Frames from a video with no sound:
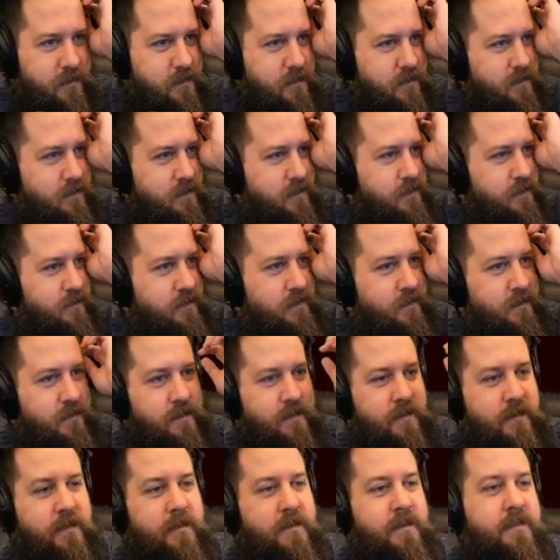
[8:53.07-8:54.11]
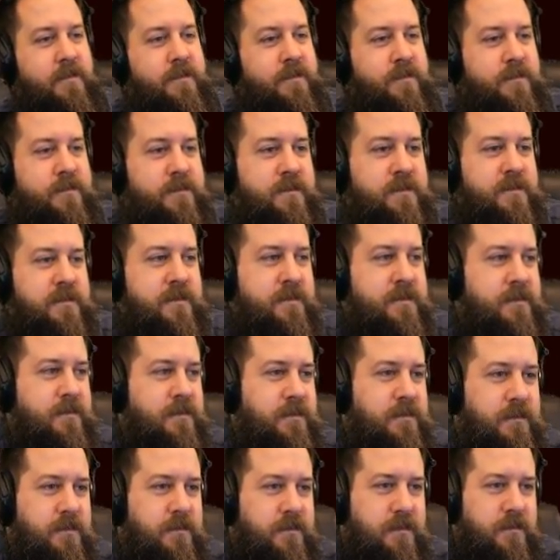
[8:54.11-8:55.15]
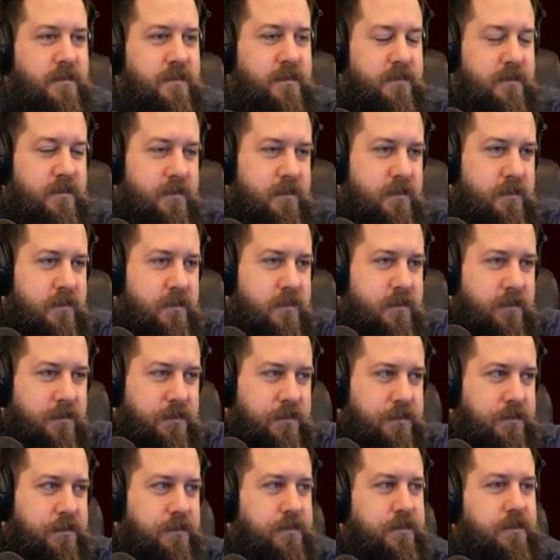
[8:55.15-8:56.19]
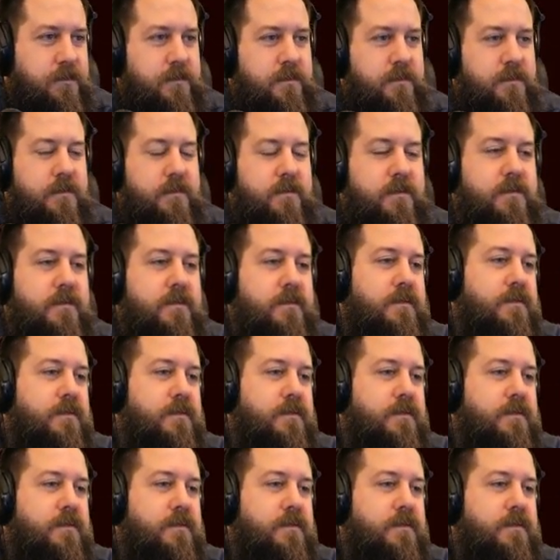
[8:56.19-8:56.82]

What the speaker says: This person isn't speaking.